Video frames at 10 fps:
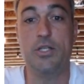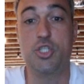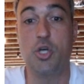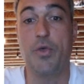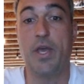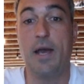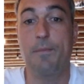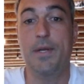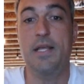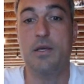show the
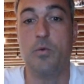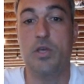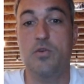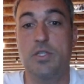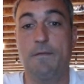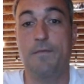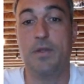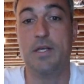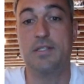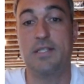company that we're using
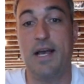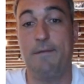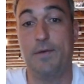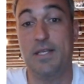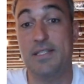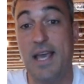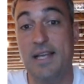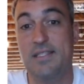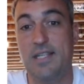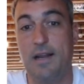for this
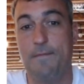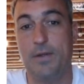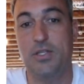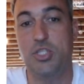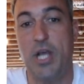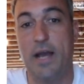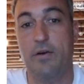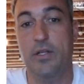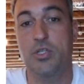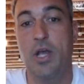case study, for this
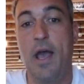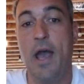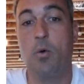challenge.